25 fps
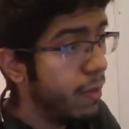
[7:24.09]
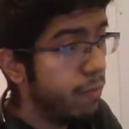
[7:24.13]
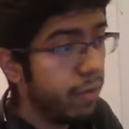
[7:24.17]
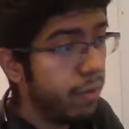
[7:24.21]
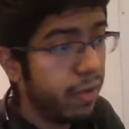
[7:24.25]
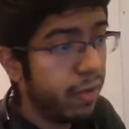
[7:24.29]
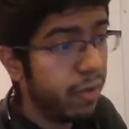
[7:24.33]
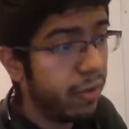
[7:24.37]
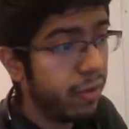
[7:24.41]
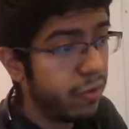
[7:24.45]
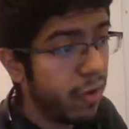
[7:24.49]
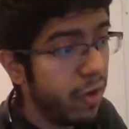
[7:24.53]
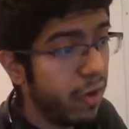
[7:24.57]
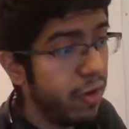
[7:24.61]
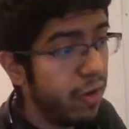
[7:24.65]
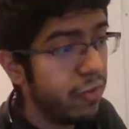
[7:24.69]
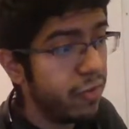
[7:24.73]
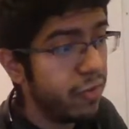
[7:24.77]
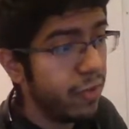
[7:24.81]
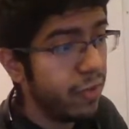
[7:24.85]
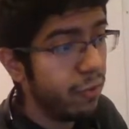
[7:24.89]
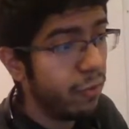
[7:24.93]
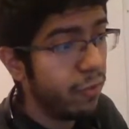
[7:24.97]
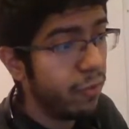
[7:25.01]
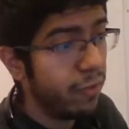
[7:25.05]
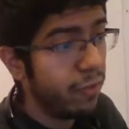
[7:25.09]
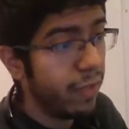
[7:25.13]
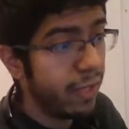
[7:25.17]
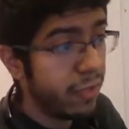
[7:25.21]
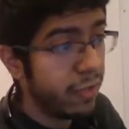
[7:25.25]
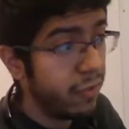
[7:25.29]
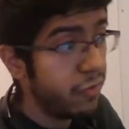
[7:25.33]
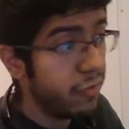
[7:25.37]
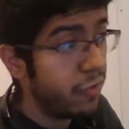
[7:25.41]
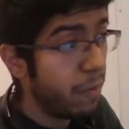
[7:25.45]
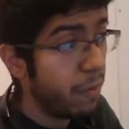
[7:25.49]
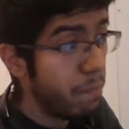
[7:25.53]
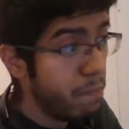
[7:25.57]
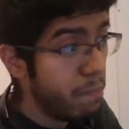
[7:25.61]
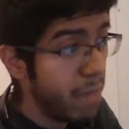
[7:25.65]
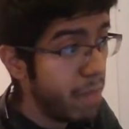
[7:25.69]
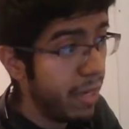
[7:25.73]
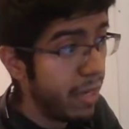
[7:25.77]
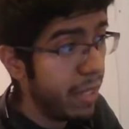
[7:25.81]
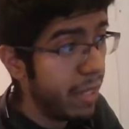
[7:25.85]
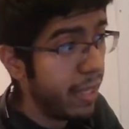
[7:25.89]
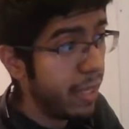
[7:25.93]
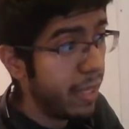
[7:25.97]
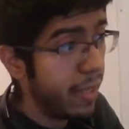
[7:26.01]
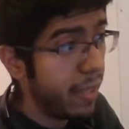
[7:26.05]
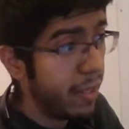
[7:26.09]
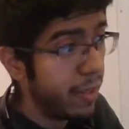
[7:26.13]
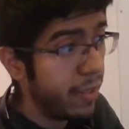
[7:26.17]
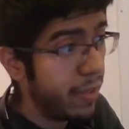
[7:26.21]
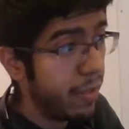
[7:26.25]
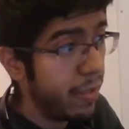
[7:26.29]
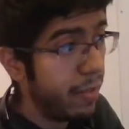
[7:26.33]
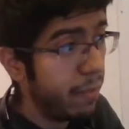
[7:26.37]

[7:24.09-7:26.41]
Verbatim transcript: Because honestly, with like just a minute